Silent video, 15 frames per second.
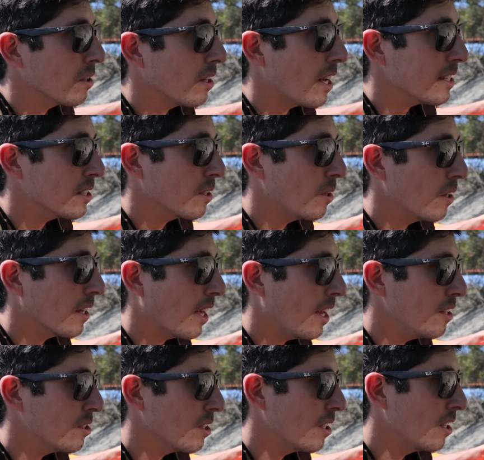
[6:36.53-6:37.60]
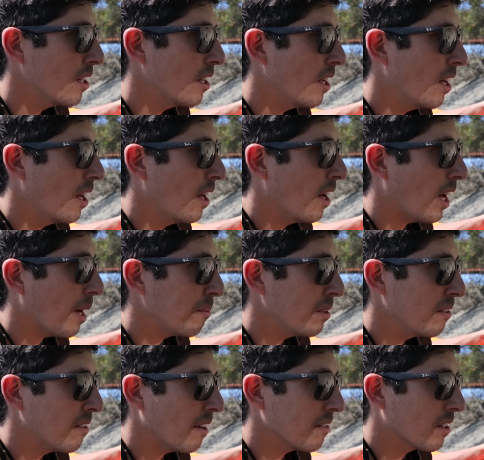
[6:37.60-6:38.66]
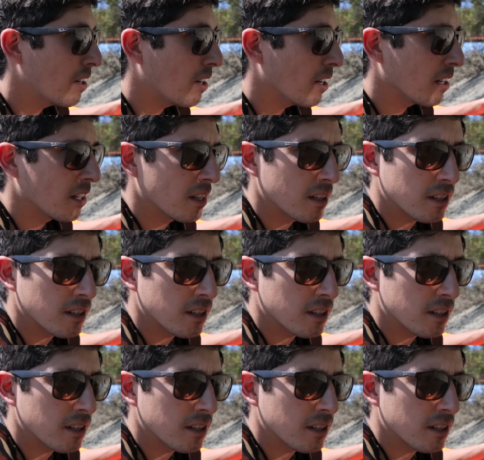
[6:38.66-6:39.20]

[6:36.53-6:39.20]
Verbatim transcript: or last known location. I believe I have a car.